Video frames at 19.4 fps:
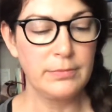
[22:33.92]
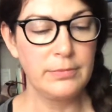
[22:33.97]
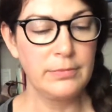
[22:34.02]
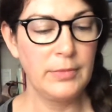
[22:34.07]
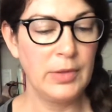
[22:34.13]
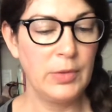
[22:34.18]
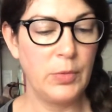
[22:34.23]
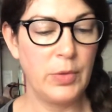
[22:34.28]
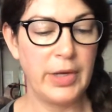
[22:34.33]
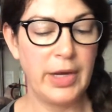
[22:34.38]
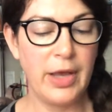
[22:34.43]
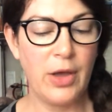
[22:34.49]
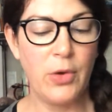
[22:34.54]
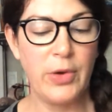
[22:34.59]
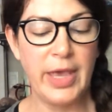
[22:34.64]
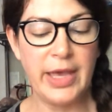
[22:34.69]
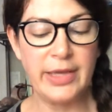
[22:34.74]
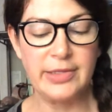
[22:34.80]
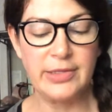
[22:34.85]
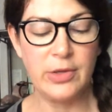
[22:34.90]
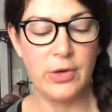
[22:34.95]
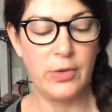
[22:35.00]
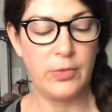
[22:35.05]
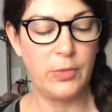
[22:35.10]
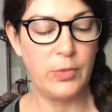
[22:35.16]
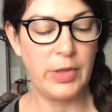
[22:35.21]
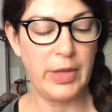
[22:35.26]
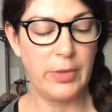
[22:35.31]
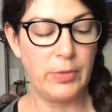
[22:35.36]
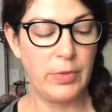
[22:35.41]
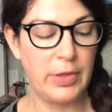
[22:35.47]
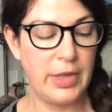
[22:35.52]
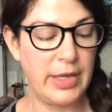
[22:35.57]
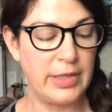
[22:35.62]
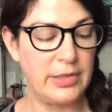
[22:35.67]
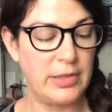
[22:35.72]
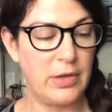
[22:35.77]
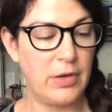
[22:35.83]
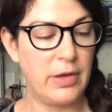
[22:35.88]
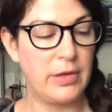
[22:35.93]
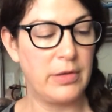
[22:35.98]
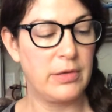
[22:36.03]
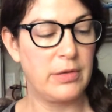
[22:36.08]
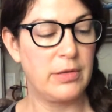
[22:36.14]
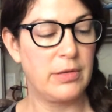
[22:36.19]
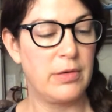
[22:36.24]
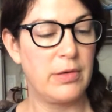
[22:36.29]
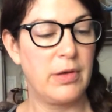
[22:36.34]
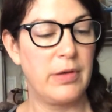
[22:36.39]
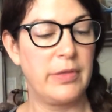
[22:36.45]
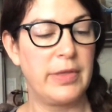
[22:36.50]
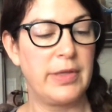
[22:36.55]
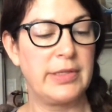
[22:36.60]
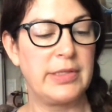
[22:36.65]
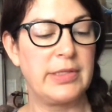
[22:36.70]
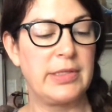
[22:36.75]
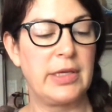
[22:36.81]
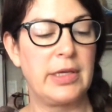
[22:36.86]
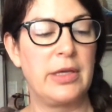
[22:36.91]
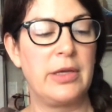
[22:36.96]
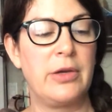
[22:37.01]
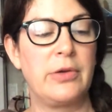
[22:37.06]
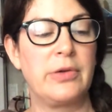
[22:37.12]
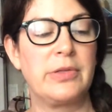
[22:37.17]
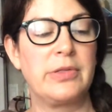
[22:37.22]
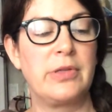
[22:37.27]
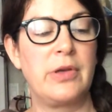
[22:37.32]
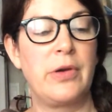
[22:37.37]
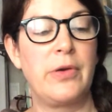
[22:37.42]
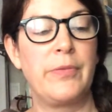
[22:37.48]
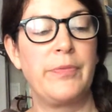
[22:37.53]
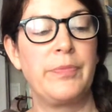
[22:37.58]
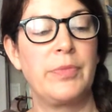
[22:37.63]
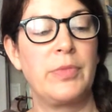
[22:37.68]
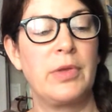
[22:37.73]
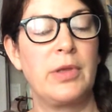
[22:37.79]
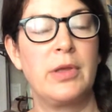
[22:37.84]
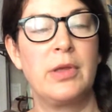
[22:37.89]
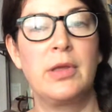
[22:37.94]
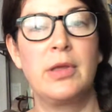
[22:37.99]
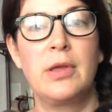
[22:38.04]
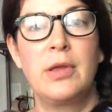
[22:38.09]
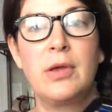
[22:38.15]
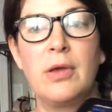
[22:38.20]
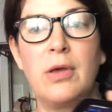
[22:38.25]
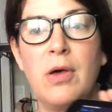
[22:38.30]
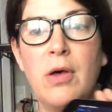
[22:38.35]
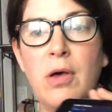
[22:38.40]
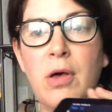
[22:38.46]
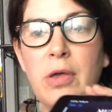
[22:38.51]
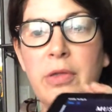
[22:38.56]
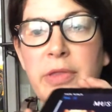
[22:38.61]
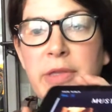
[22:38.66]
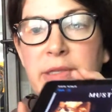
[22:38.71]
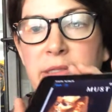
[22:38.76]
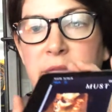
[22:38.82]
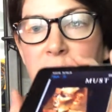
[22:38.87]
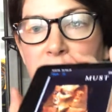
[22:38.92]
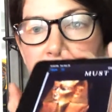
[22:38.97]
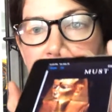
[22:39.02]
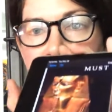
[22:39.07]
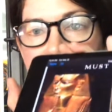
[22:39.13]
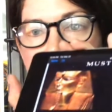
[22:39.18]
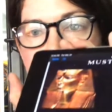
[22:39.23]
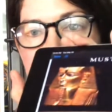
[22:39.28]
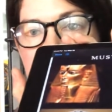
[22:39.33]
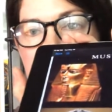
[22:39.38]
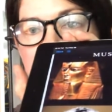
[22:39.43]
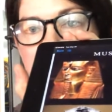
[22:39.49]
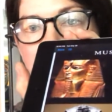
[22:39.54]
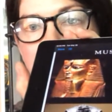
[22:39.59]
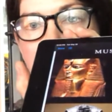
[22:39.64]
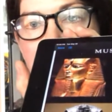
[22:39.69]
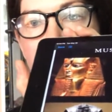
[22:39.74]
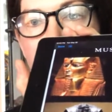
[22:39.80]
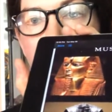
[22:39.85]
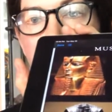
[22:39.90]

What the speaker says: Okay, so we'll end it on this thing here. So all these guys, this is the power